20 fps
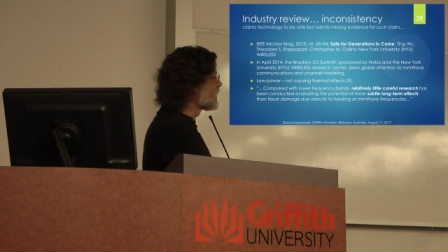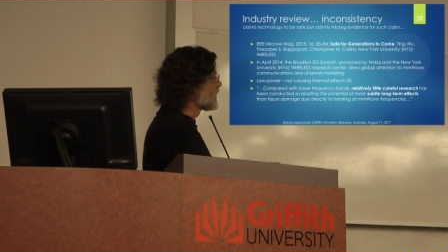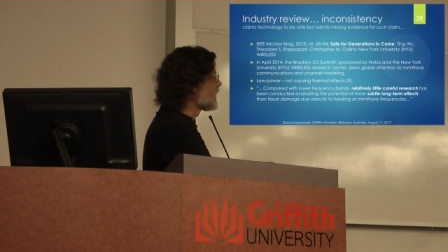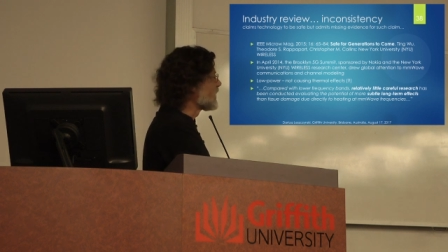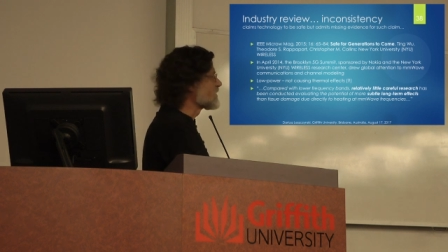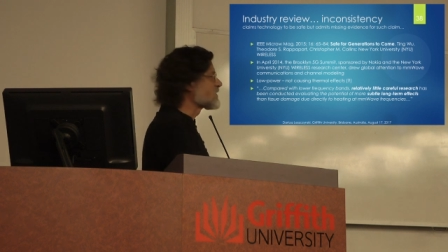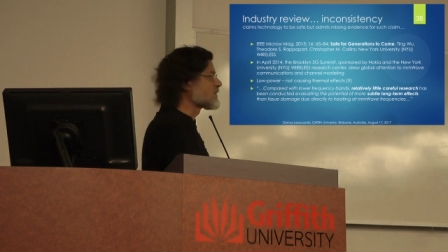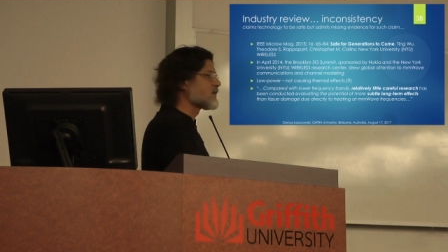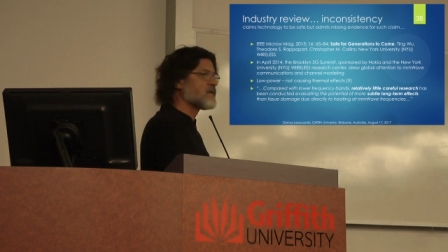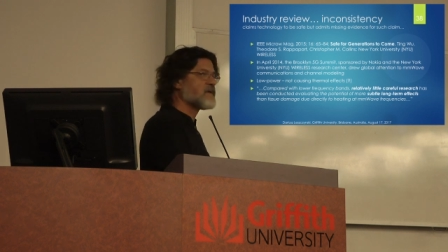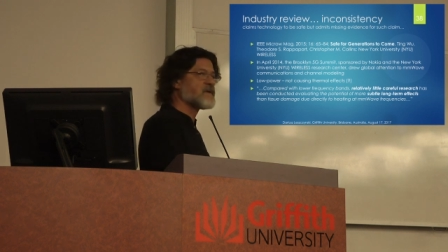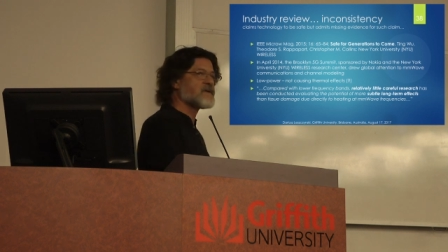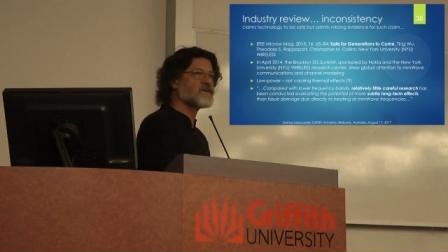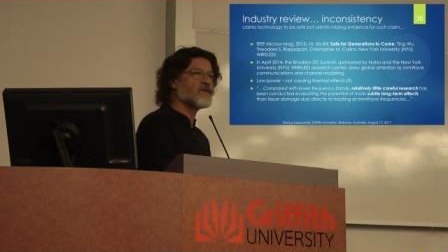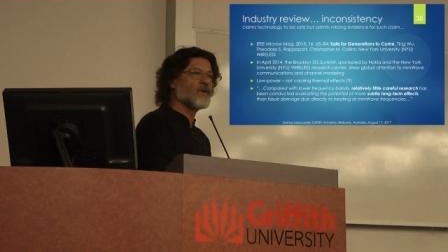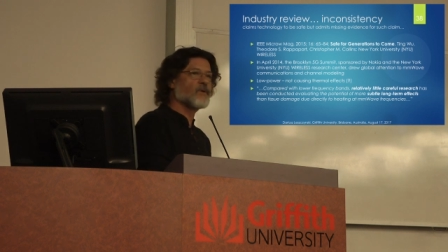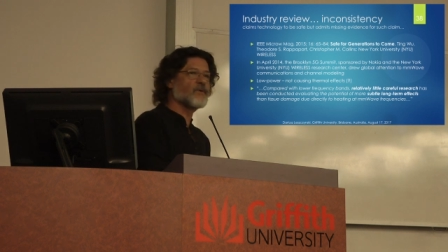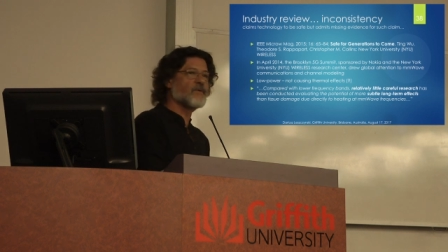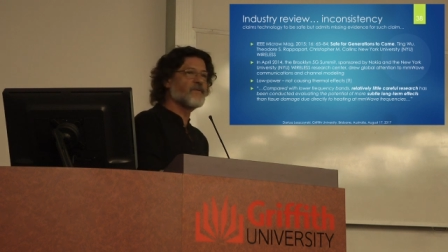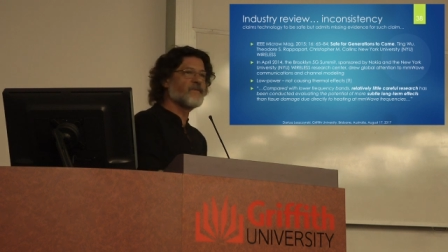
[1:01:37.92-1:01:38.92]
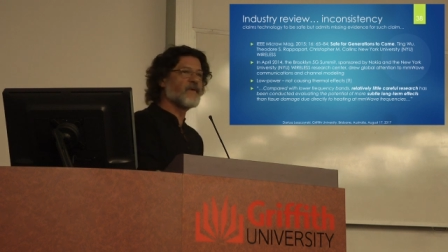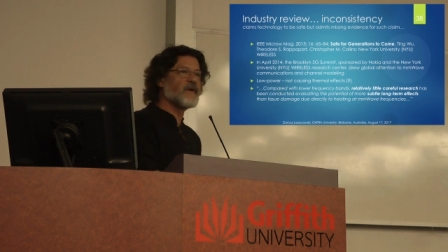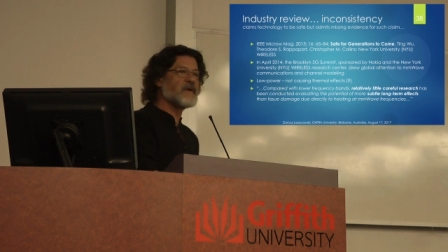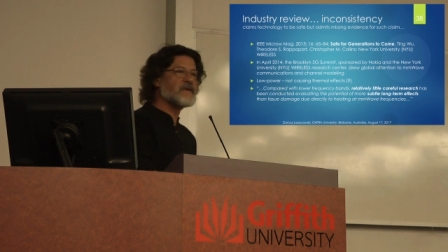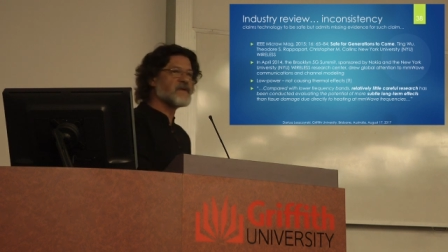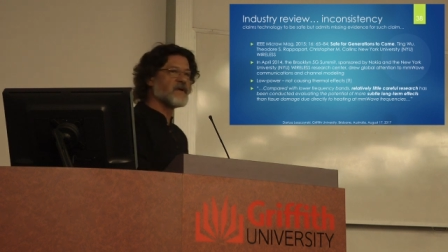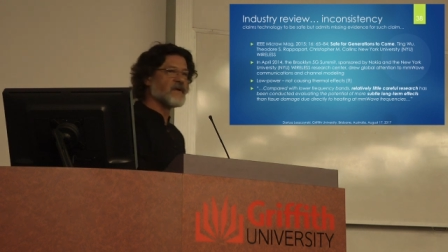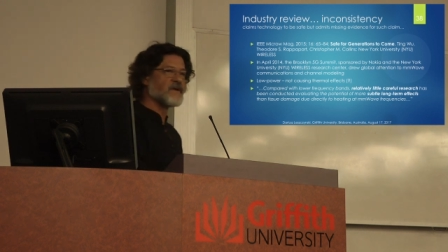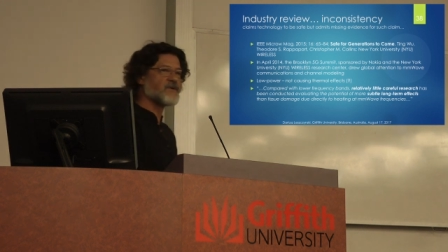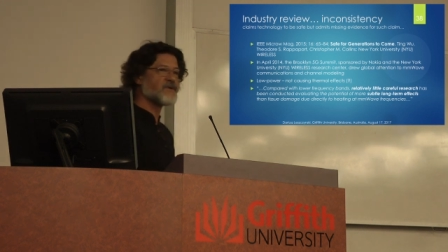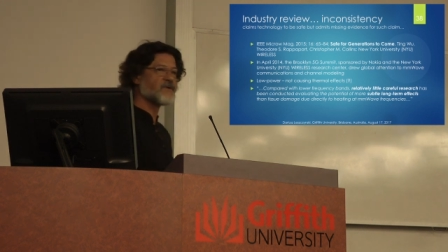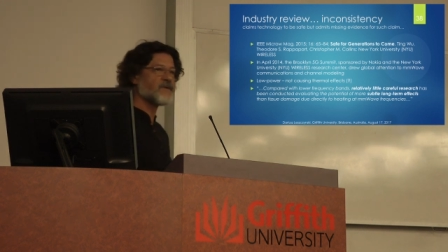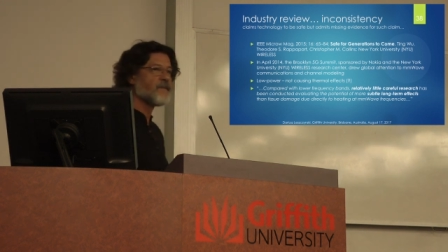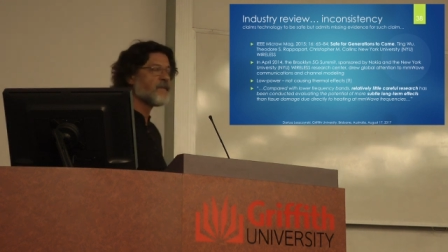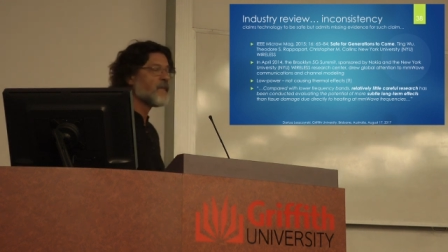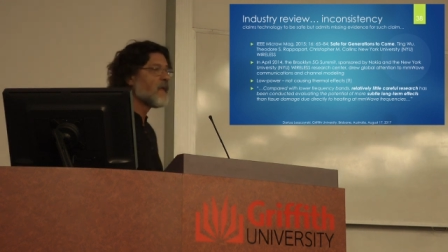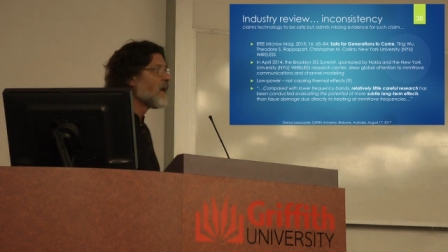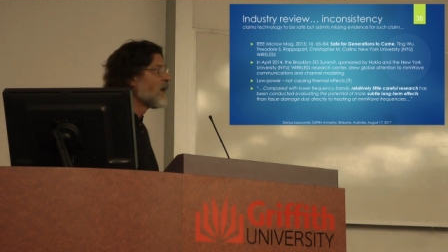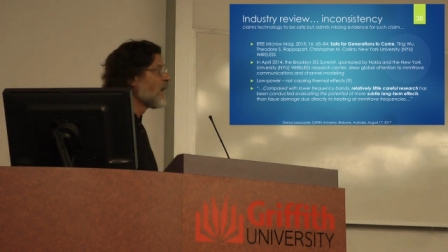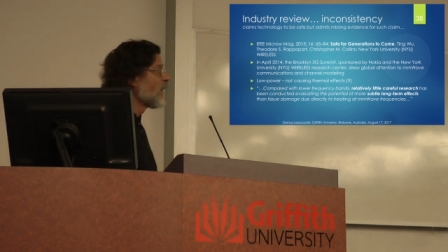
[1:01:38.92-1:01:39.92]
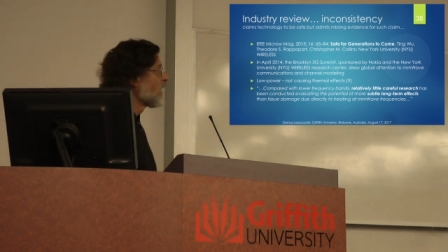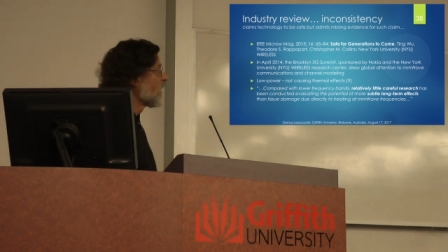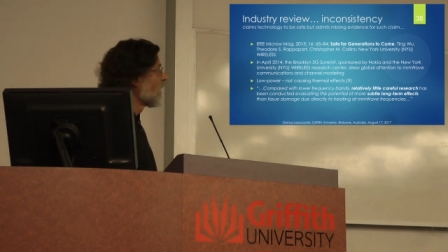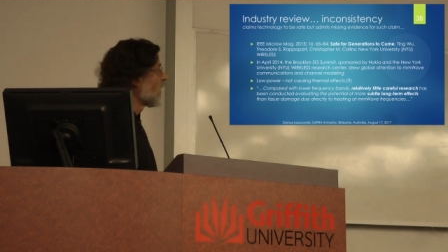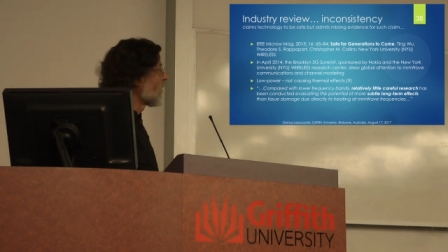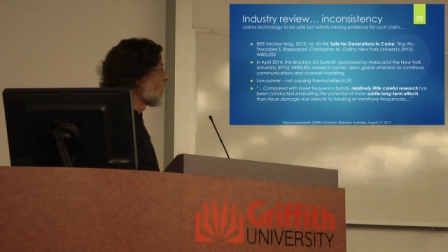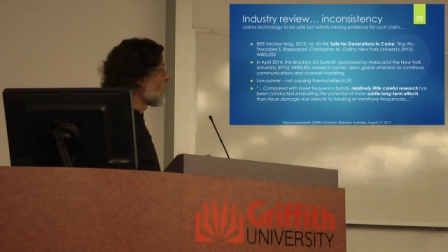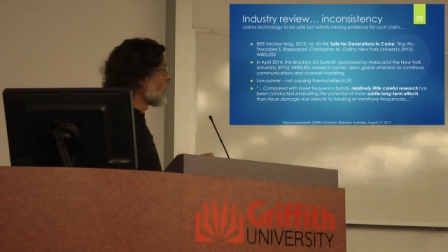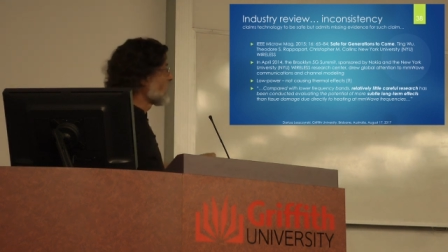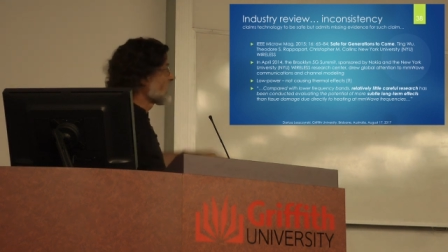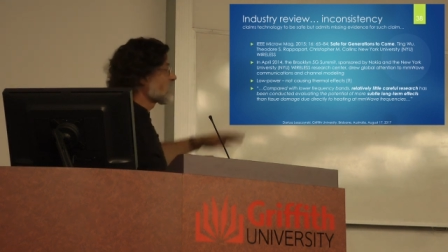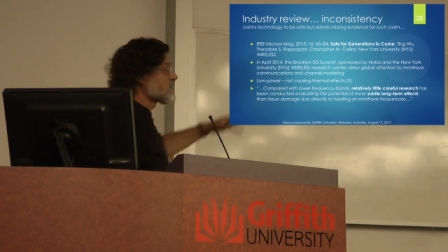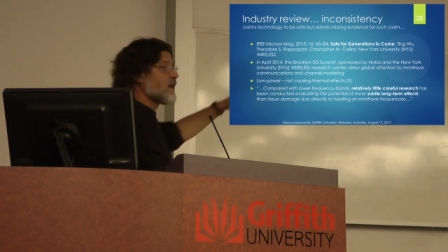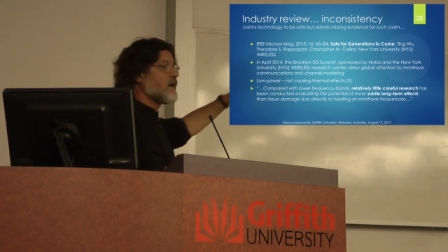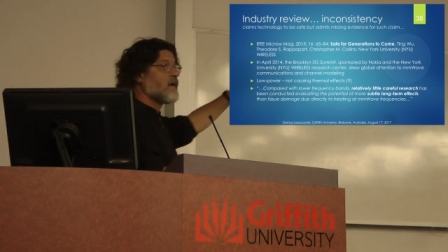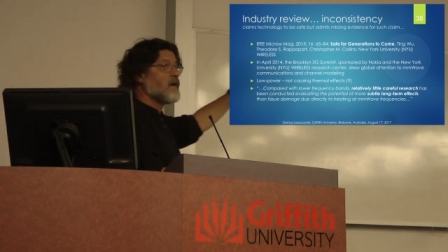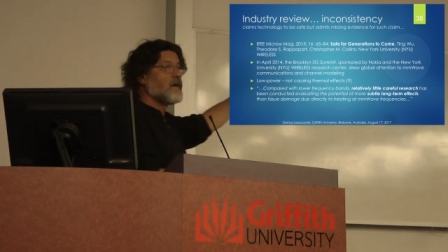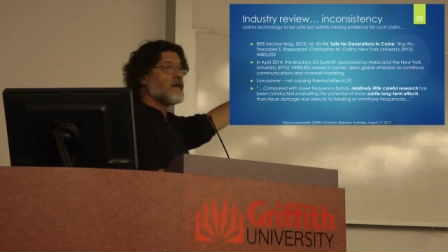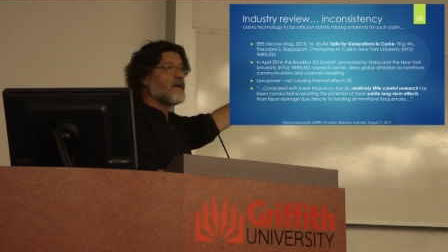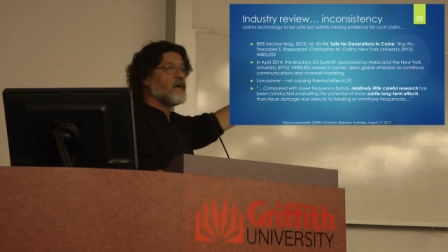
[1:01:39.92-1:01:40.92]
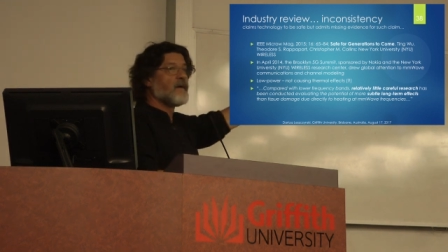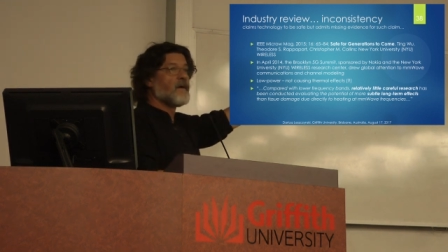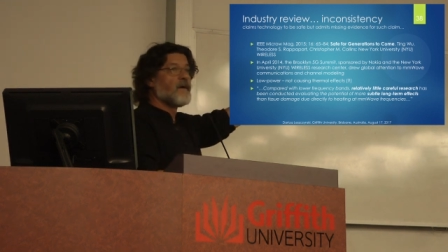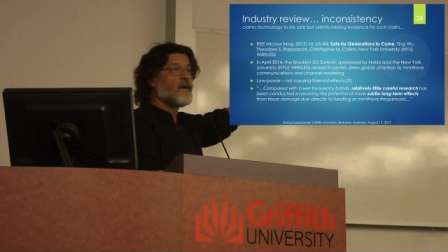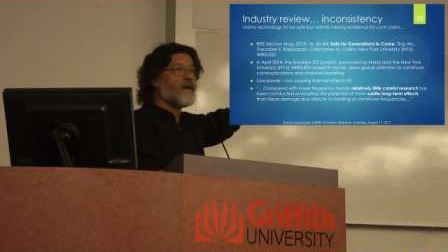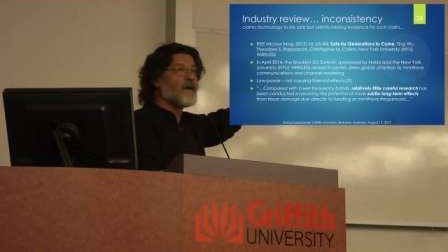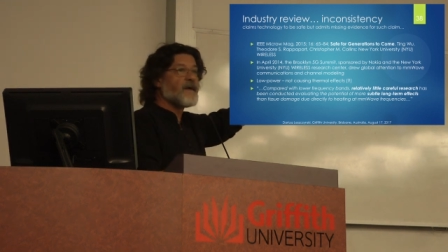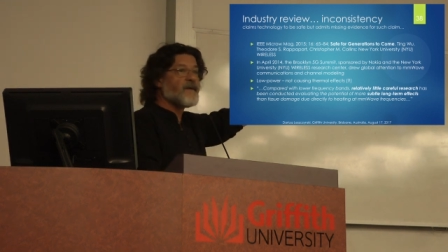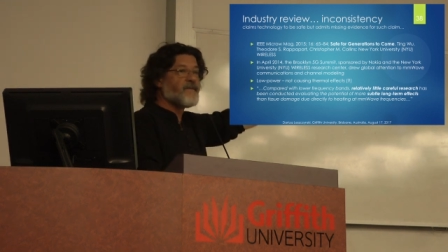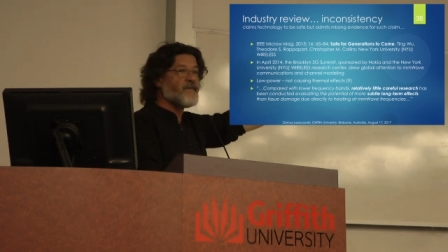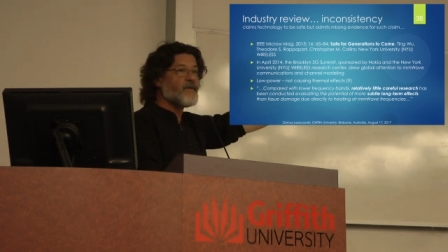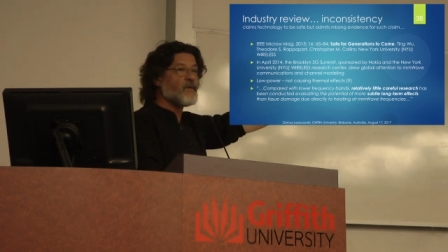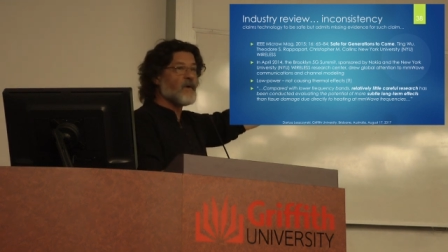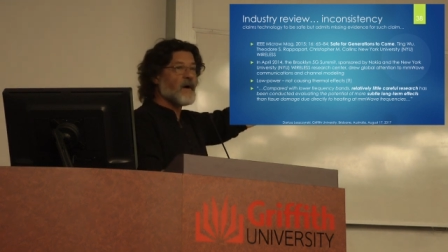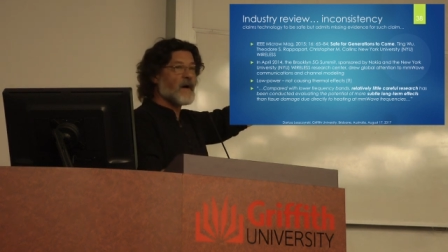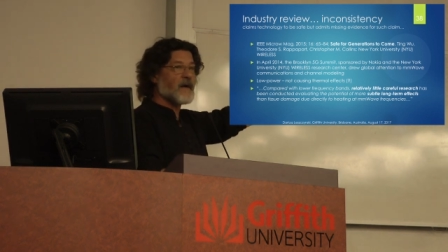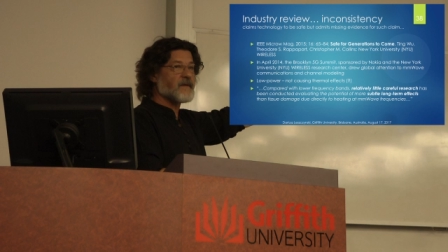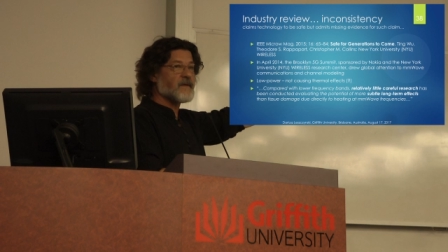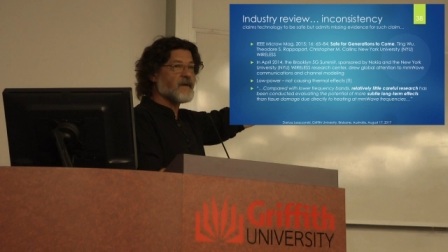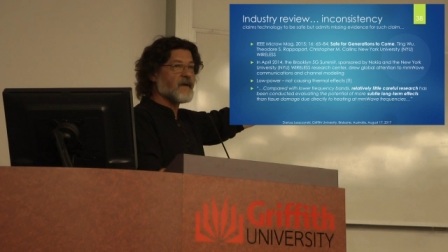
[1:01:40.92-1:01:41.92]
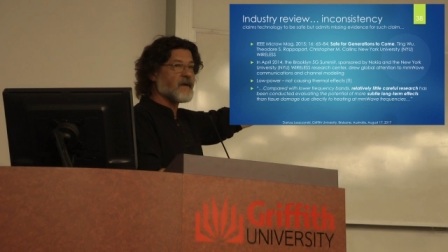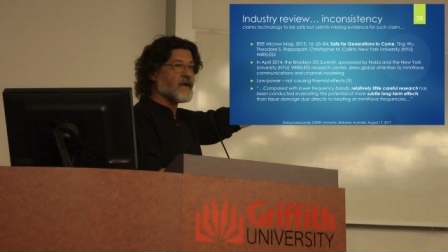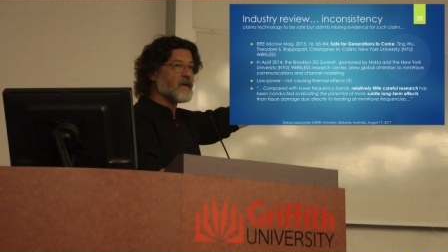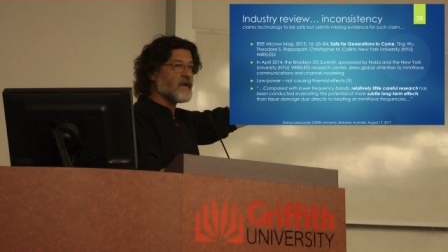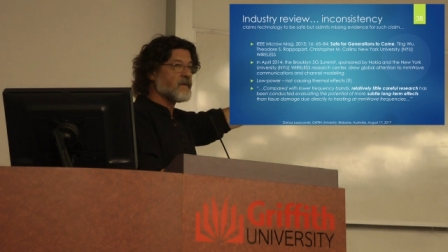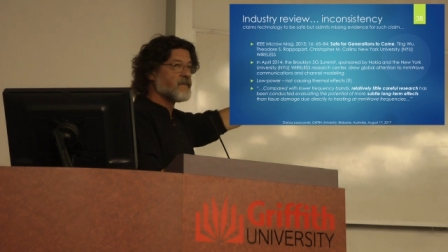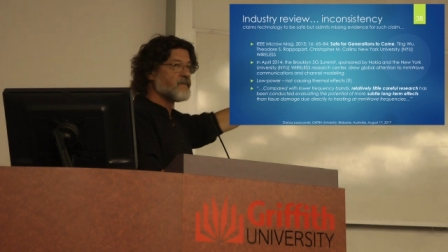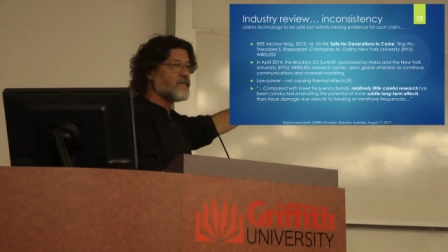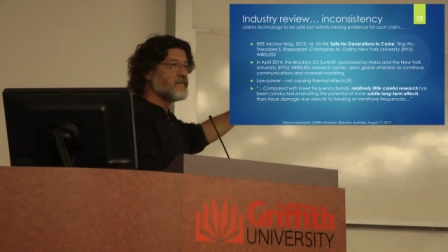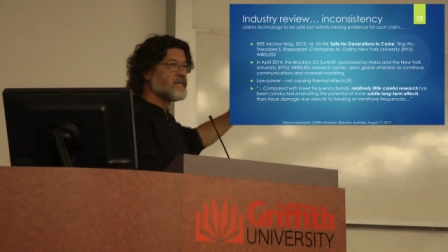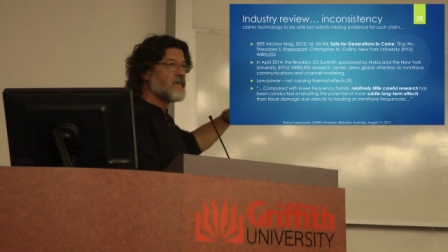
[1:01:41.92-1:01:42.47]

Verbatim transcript: this, this sort of research, uh, or say, a uh, review article.